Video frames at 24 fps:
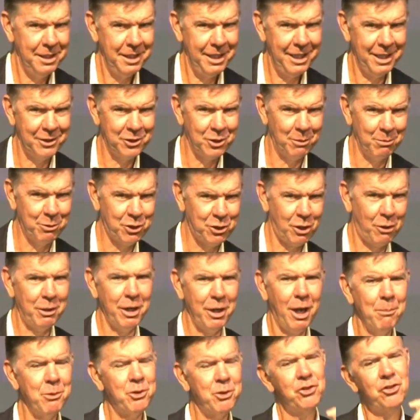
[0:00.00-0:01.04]
Yes, I'm
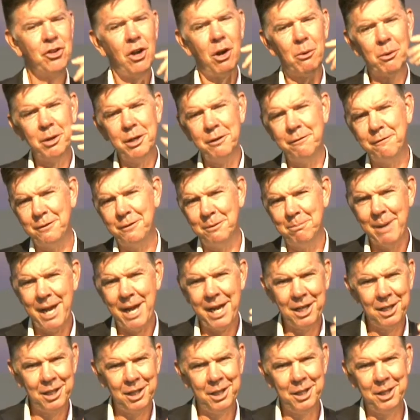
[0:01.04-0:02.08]
sorry. I'm sorry for
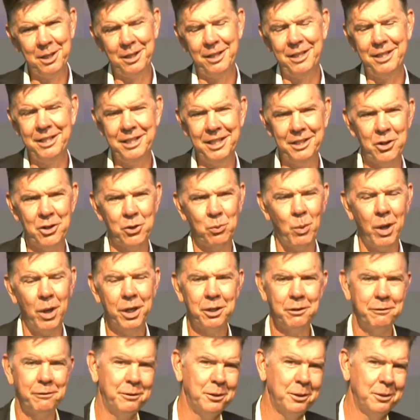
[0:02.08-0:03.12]
mangling this
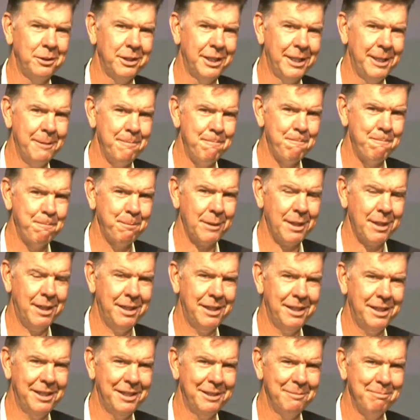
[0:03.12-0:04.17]
wonderful
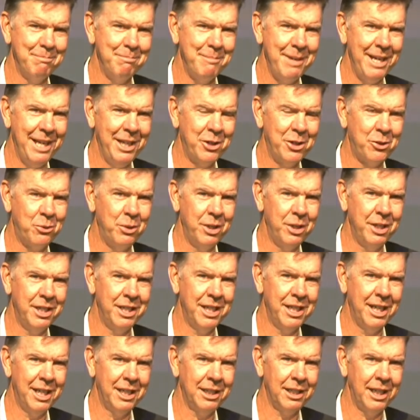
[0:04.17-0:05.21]

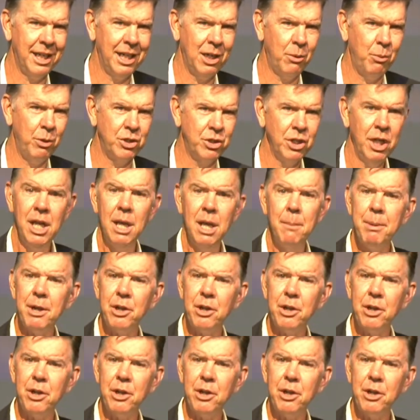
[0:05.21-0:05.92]
Mandarin language.